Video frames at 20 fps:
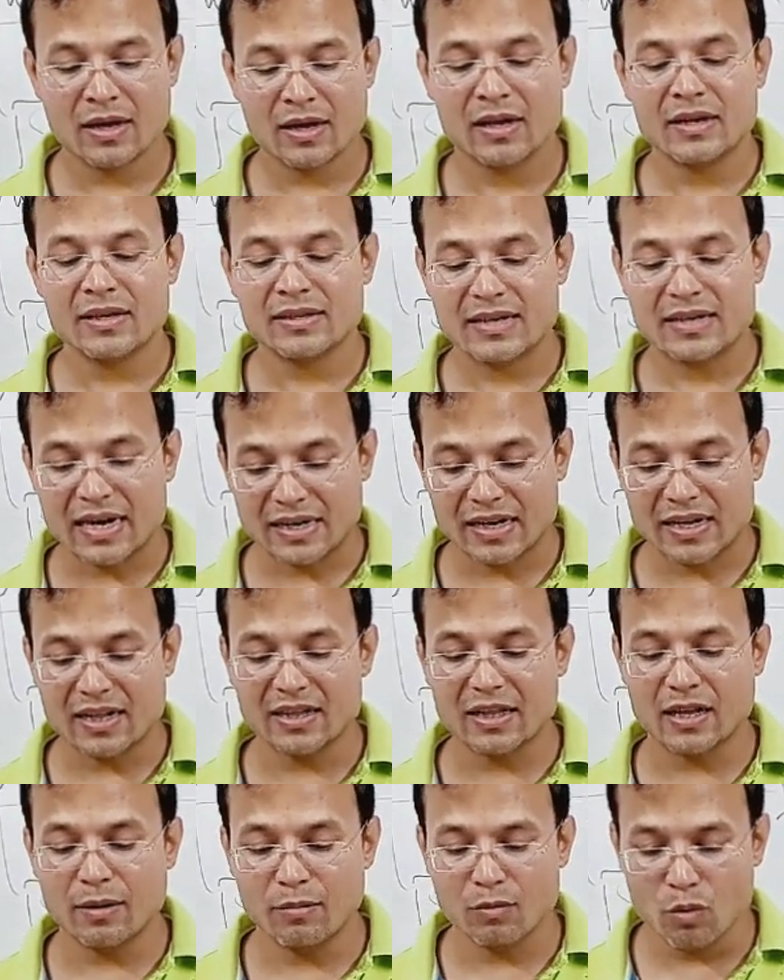settle
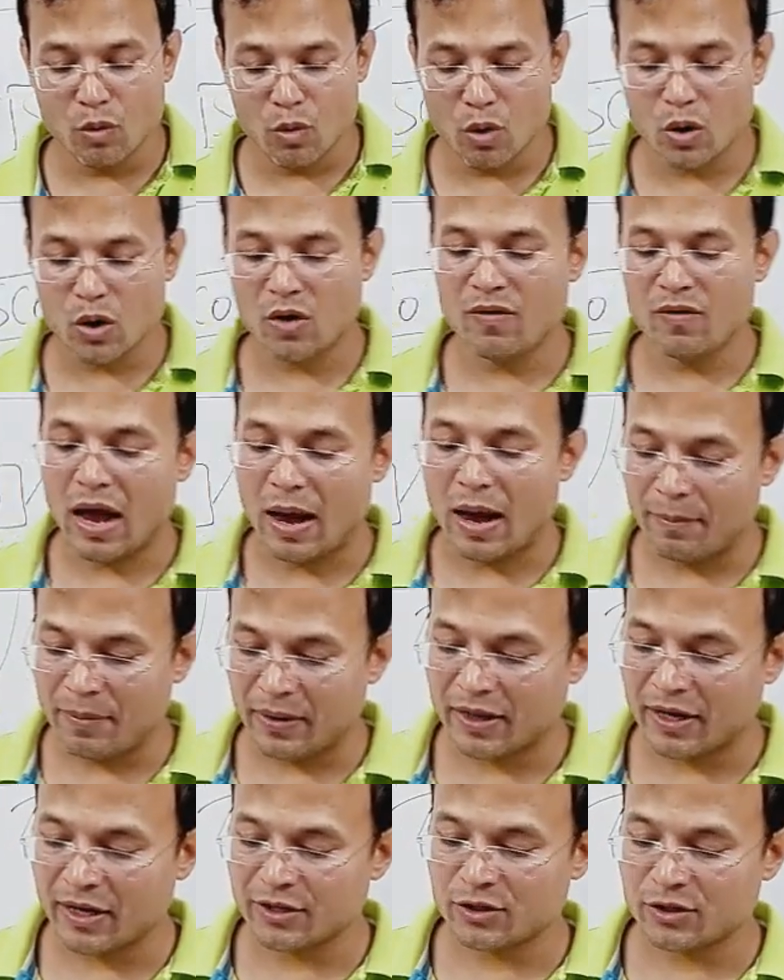the mode of
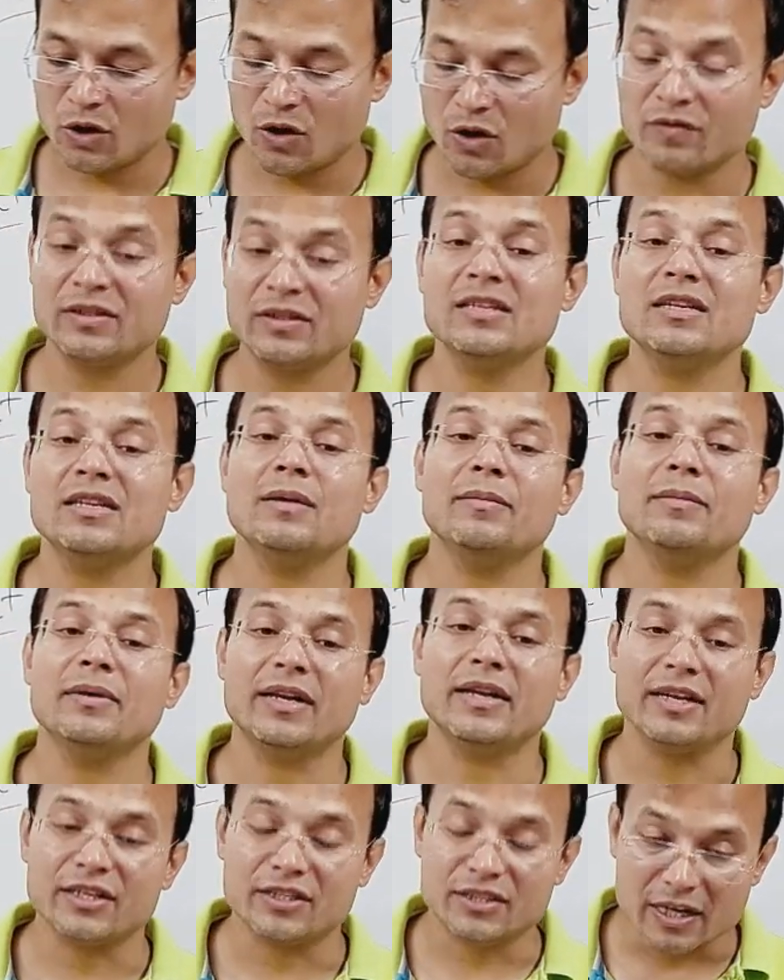application of this
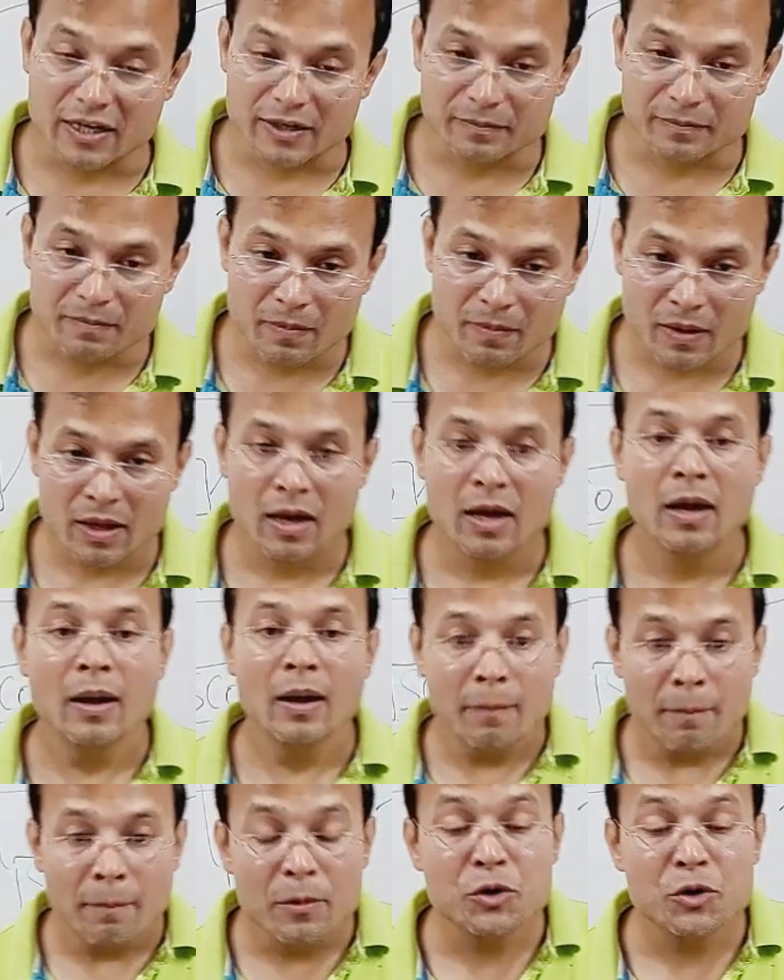limitation.
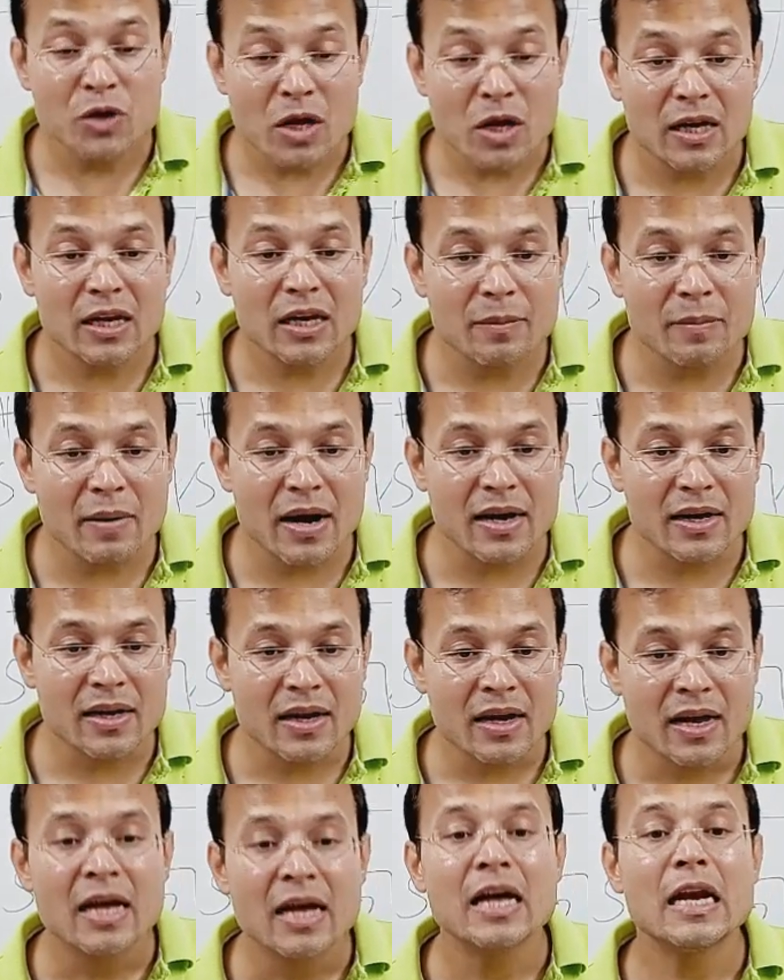Mutual agreement,
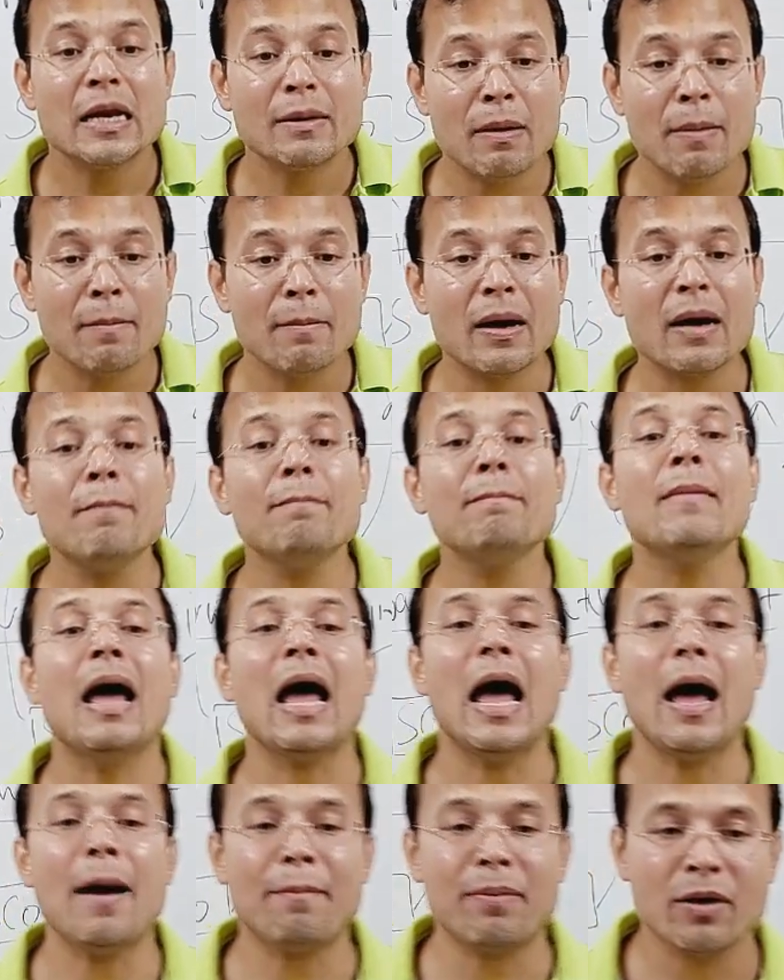remember,
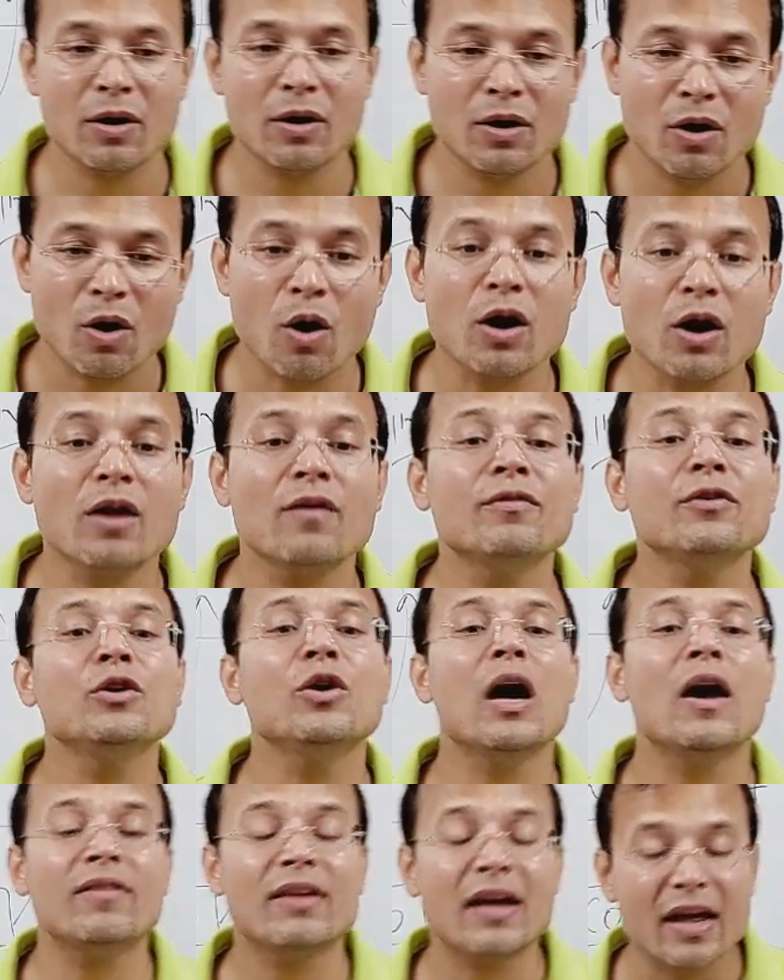map all of you
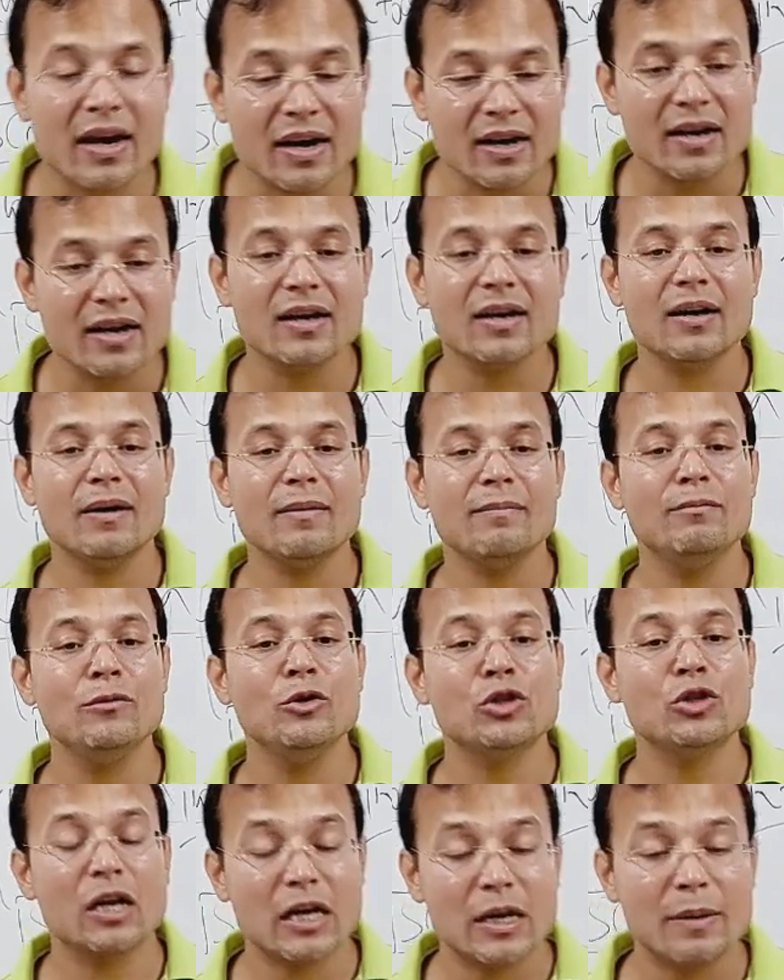have done
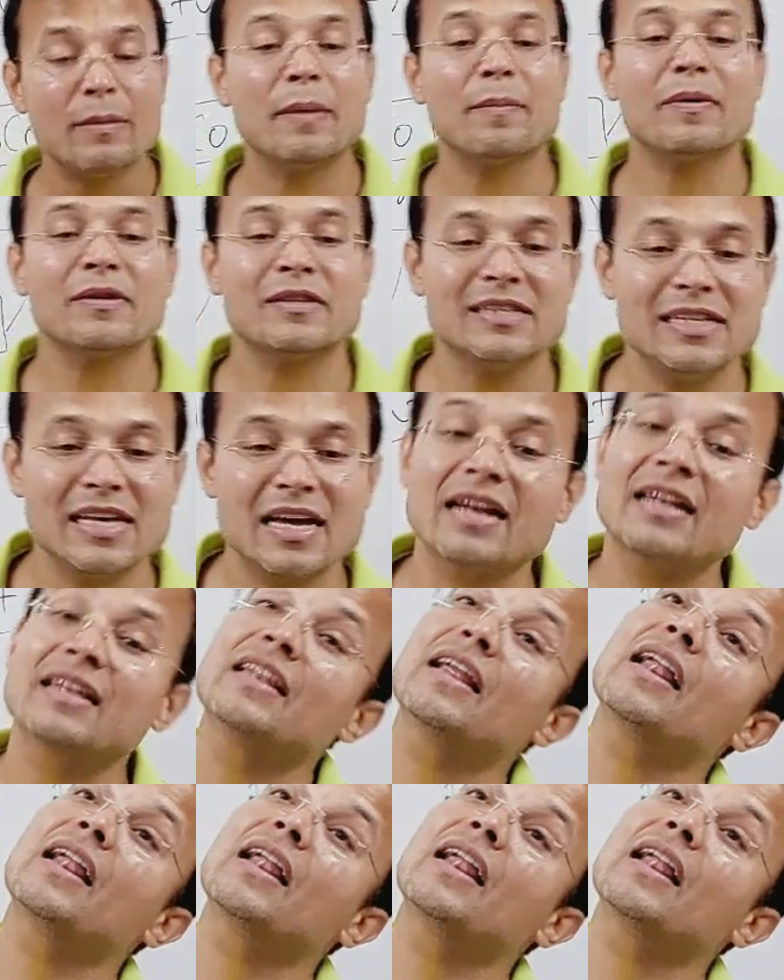mutual agreement procedure under